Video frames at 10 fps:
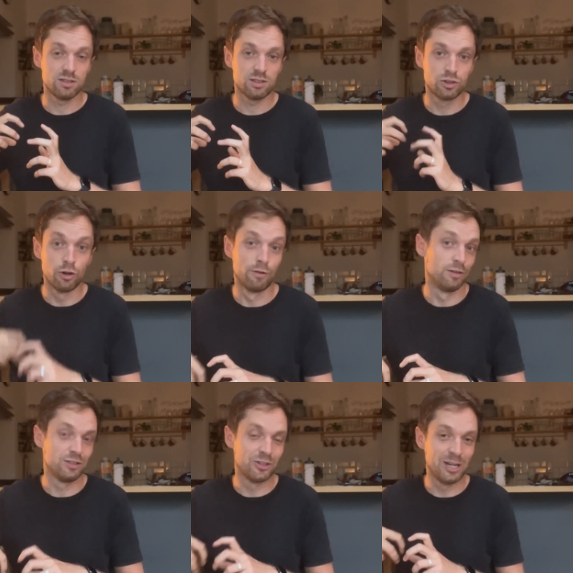
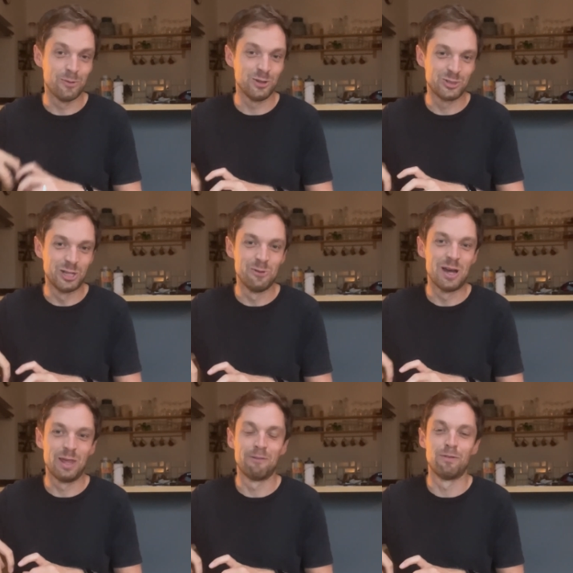sun, sunny, sunny
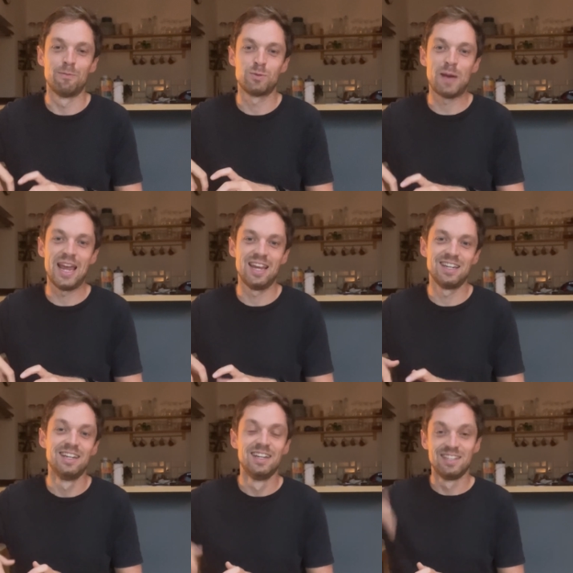weather from
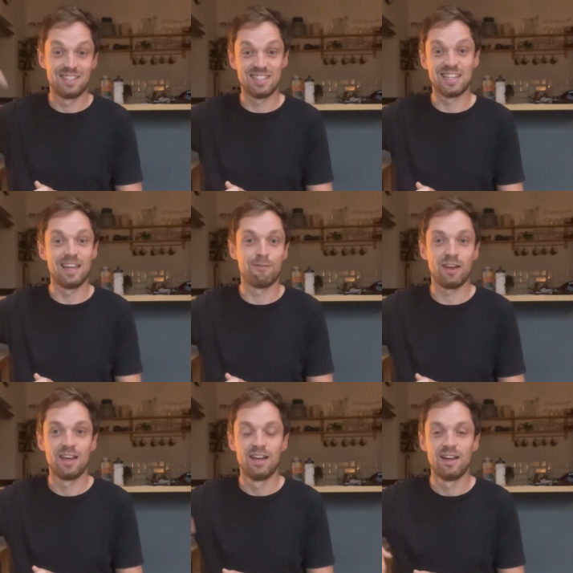Spain to
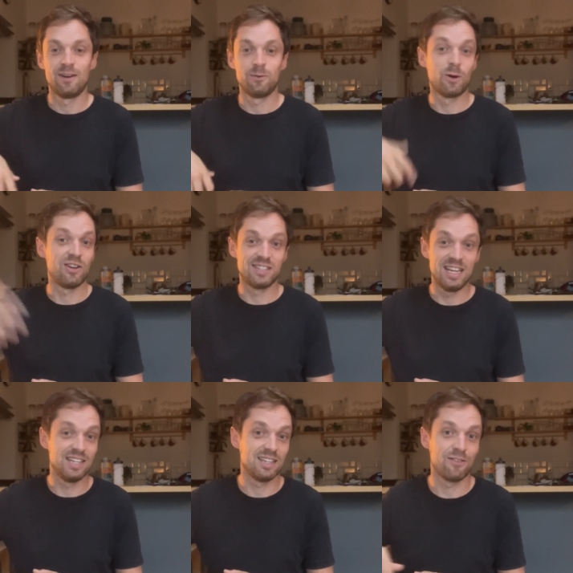deliver where it's
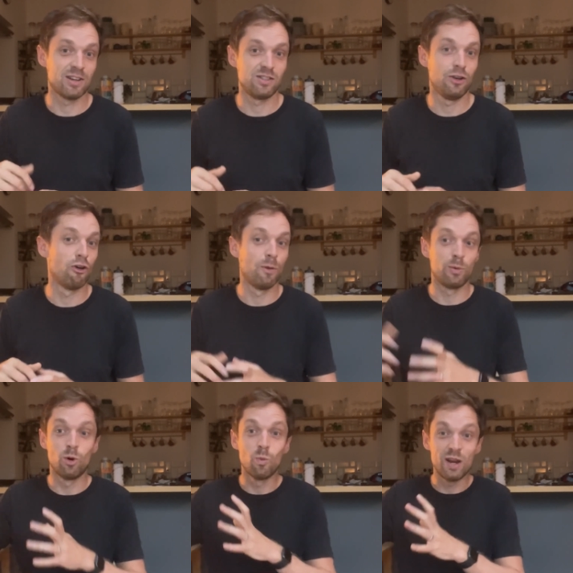needed in the rest of Europe,
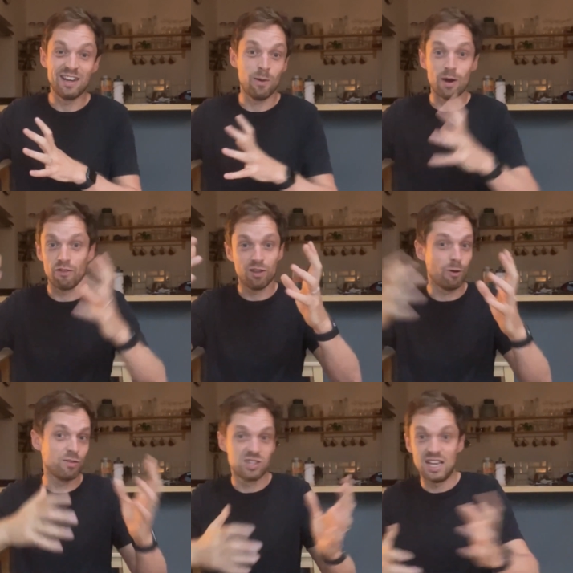or windy weather in the
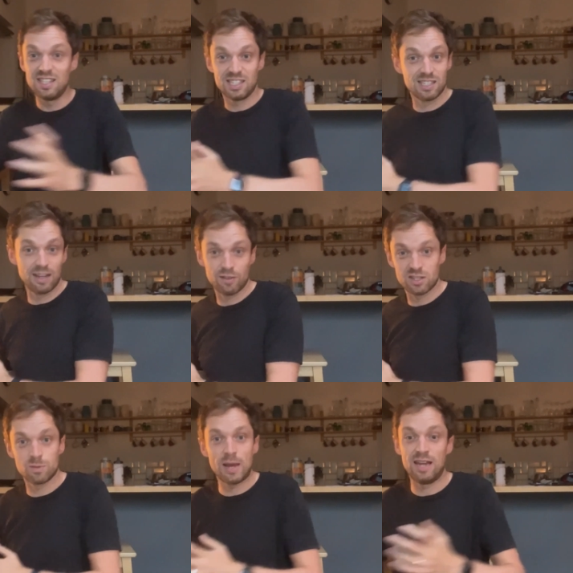North Sea to deliver
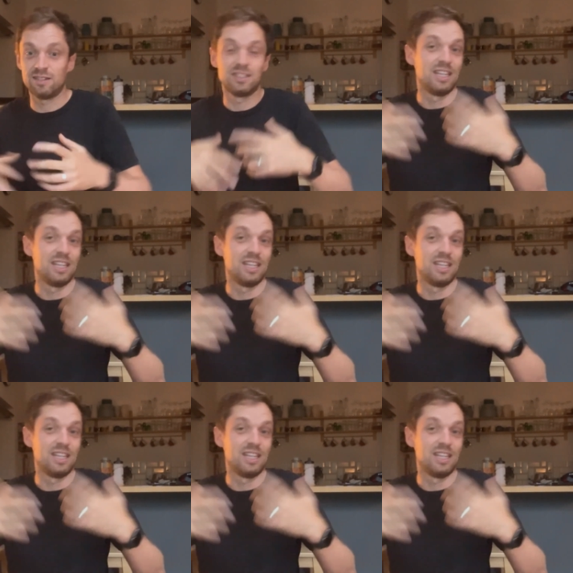to Spain.